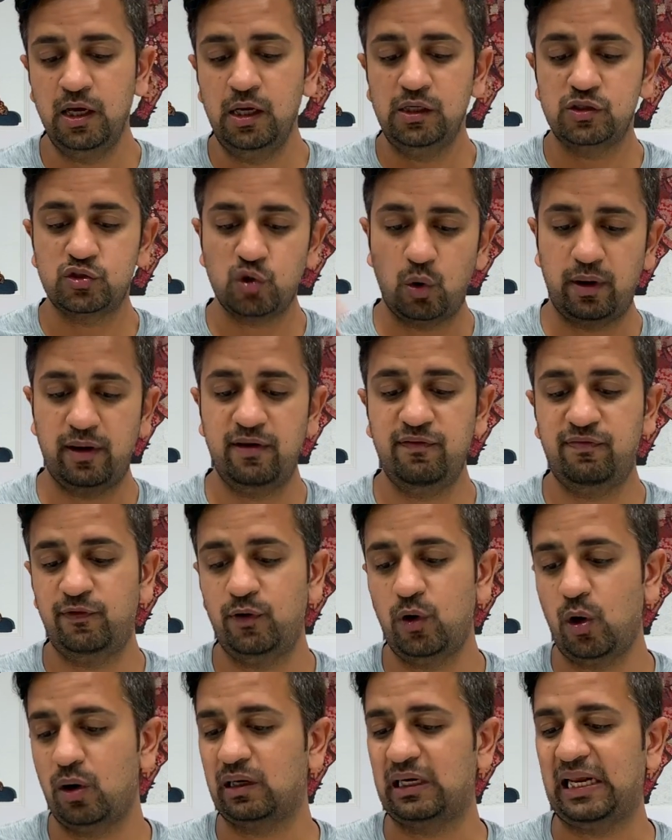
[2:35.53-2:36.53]
So if
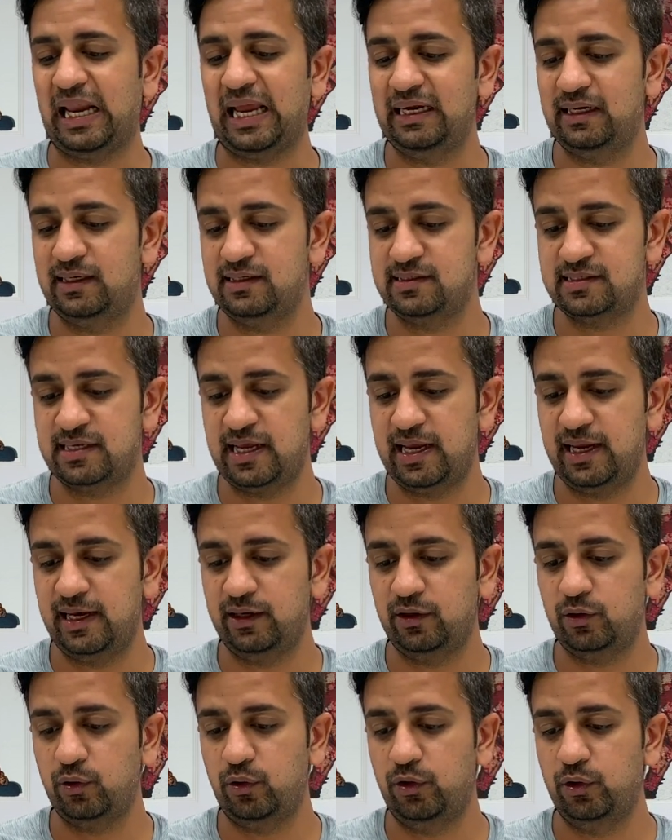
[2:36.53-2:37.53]
your client is
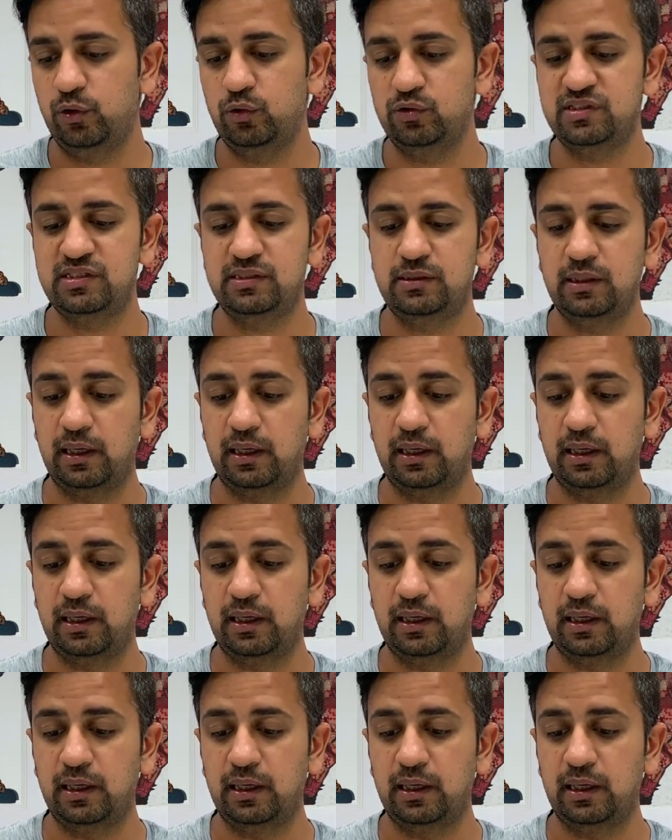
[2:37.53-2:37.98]
saying to use